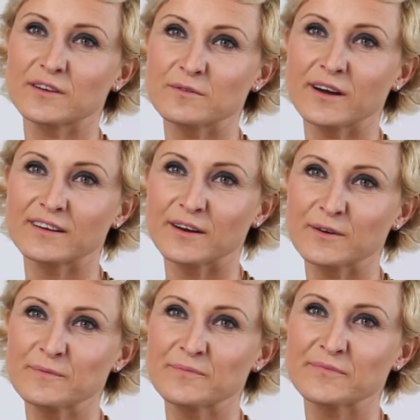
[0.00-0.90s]
it right
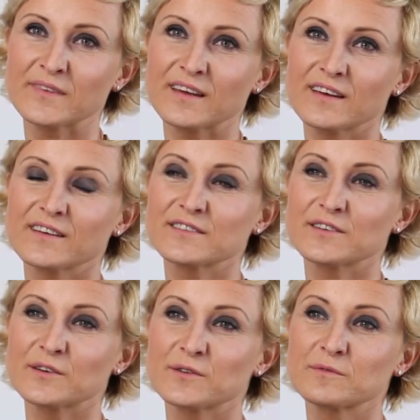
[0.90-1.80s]
now.
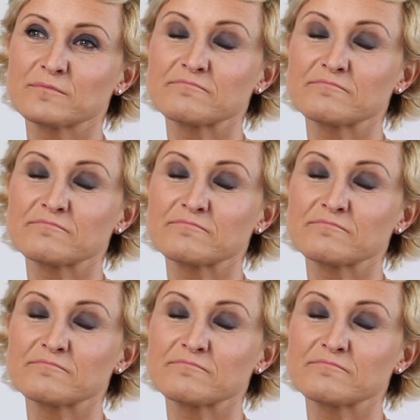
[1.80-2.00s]
So